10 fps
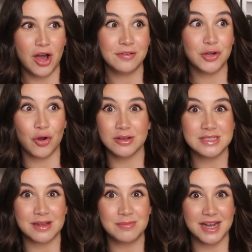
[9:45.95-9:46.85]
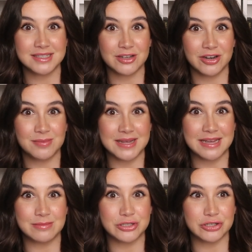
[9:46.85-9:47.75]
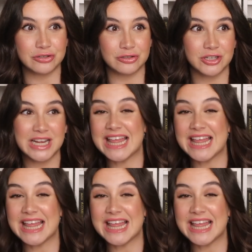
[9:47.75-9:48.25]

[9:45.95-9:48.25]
Of course some parts are going to be immature.